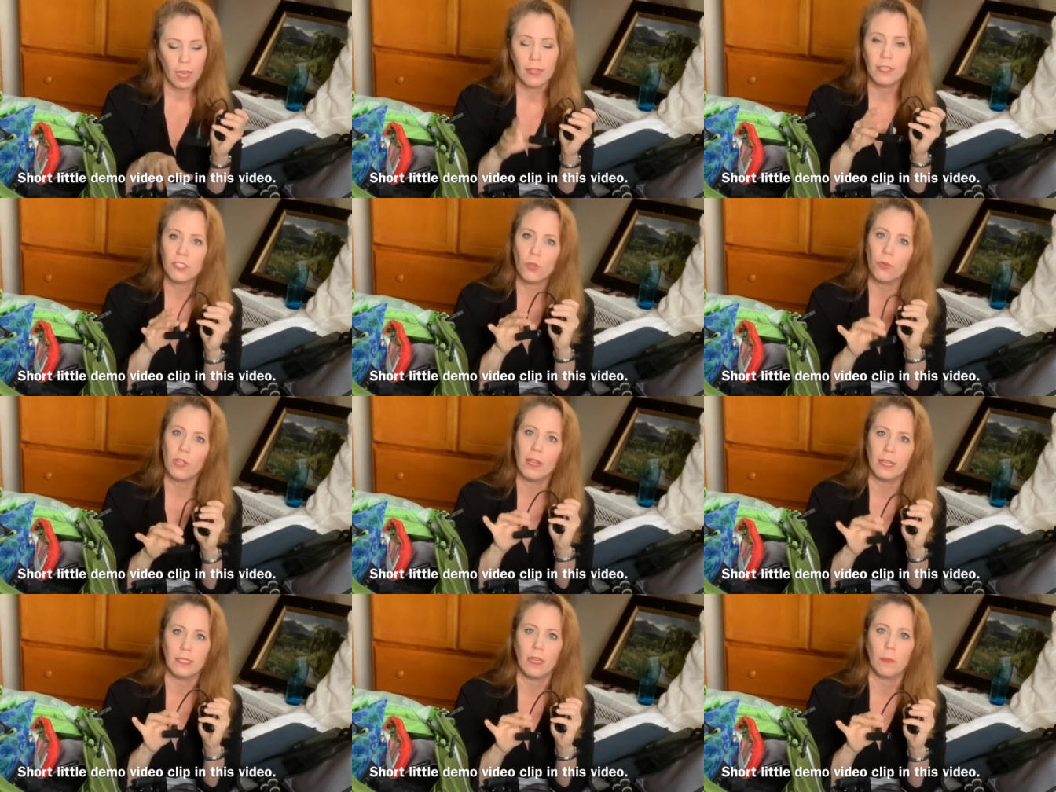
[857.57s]
and this only
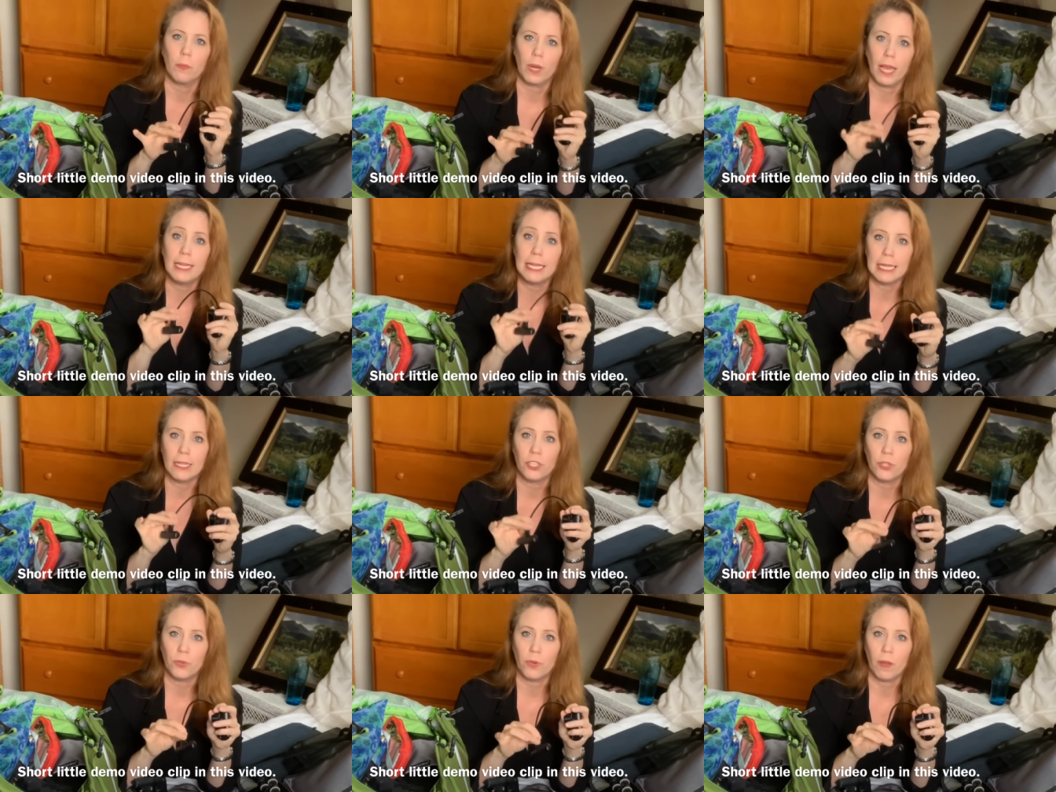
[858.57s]
lights up what I need it
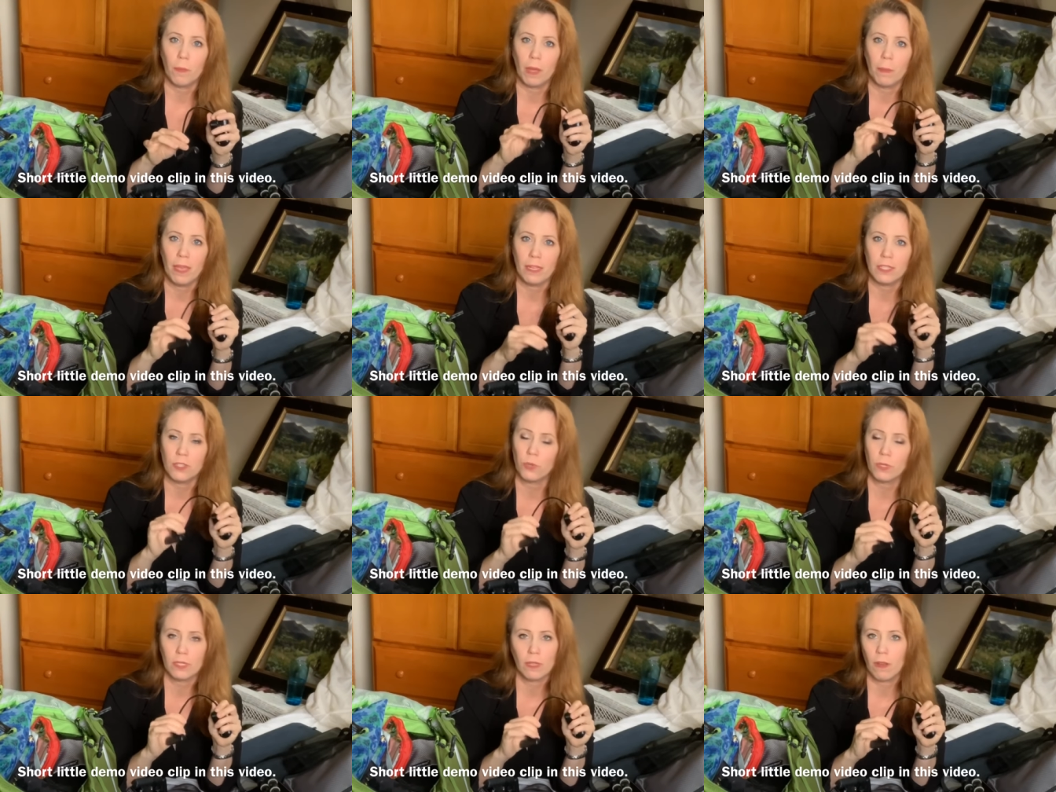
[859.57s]
to on my painting,
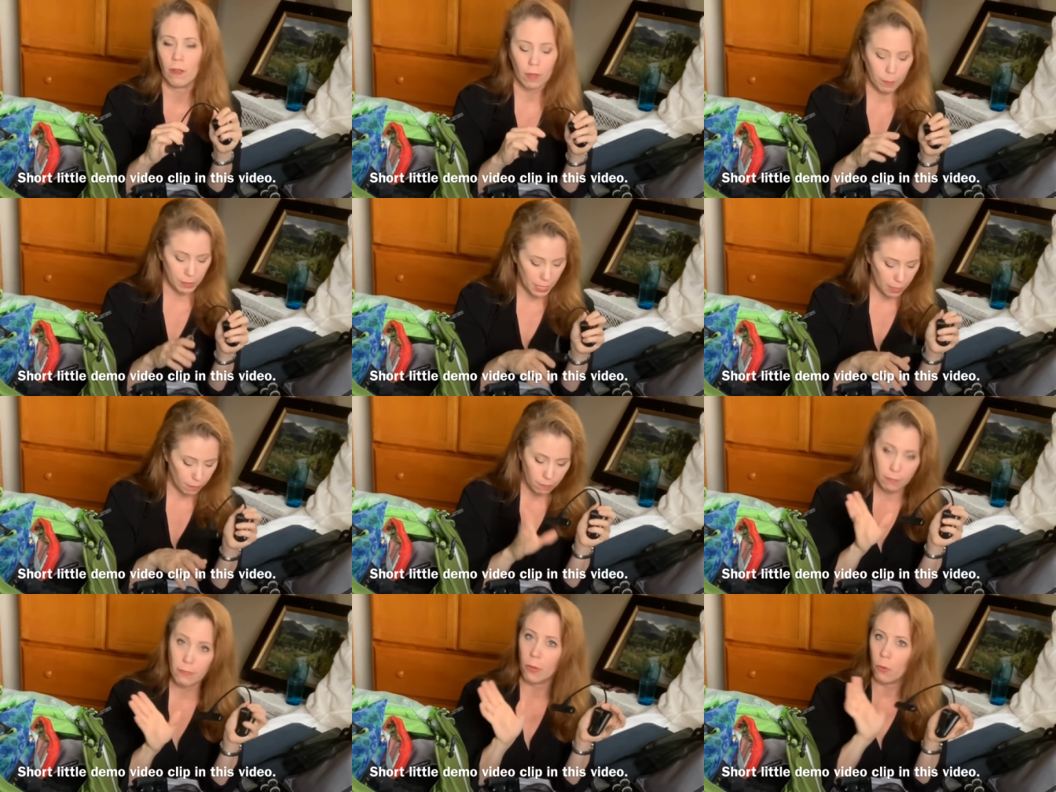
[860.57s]
so it doesn't upset
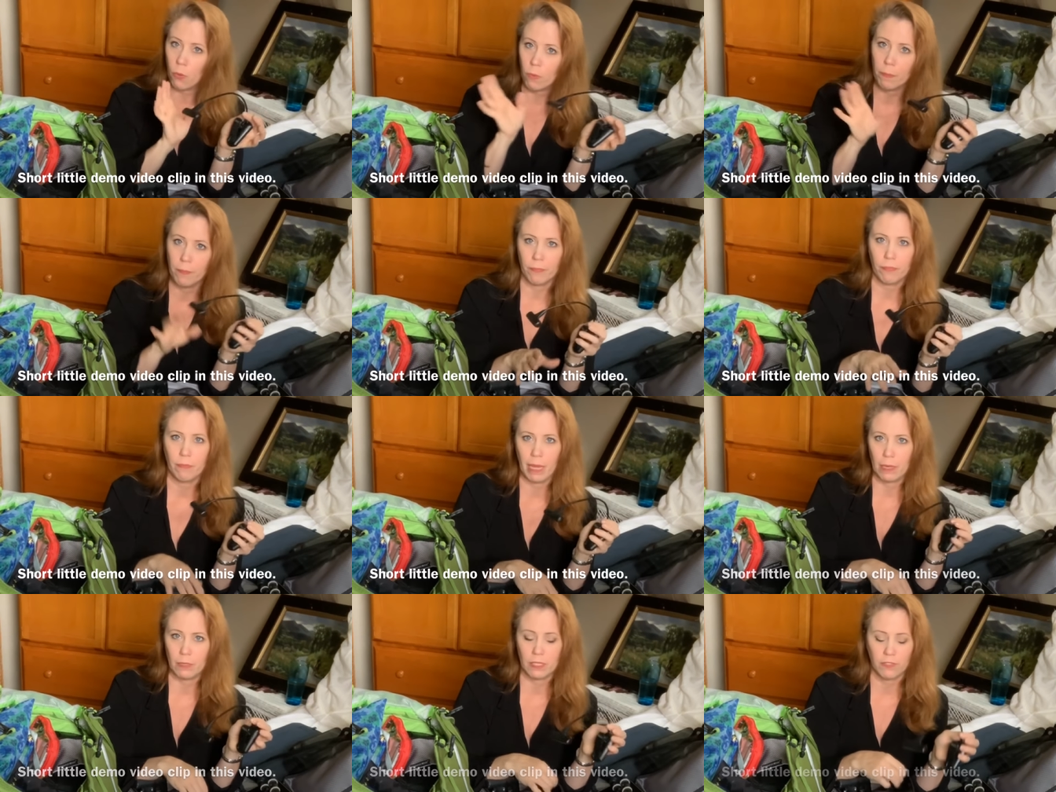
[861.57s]
the whole
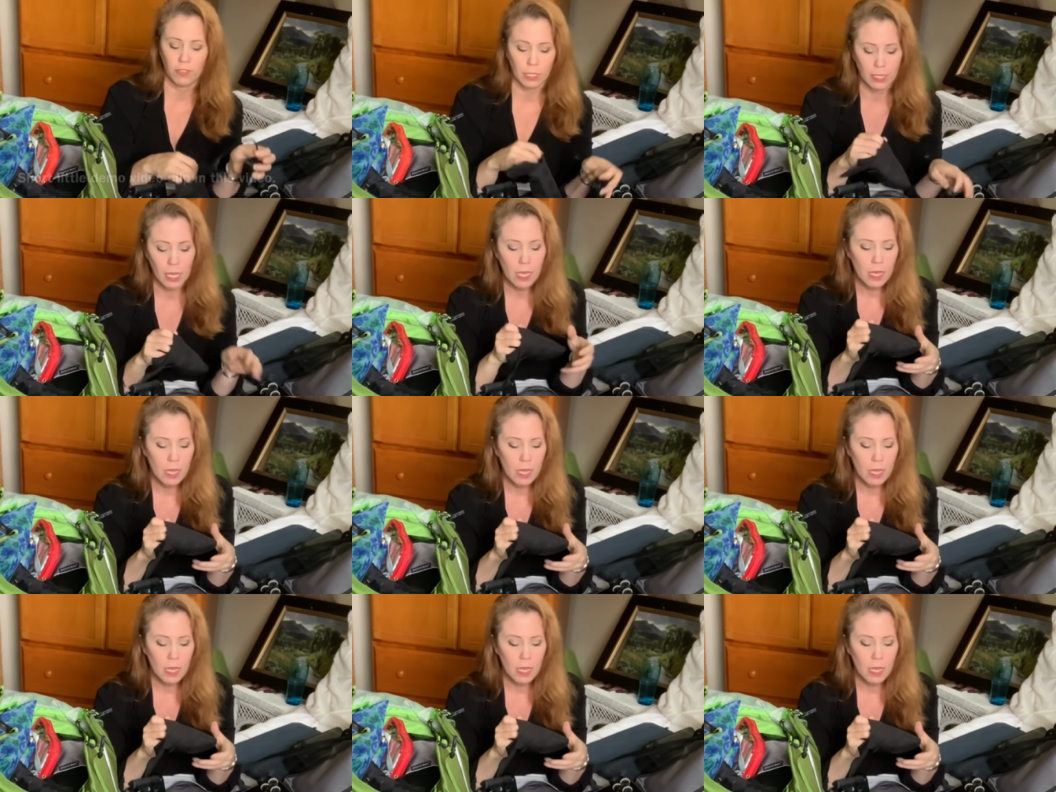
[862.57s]
balance of things.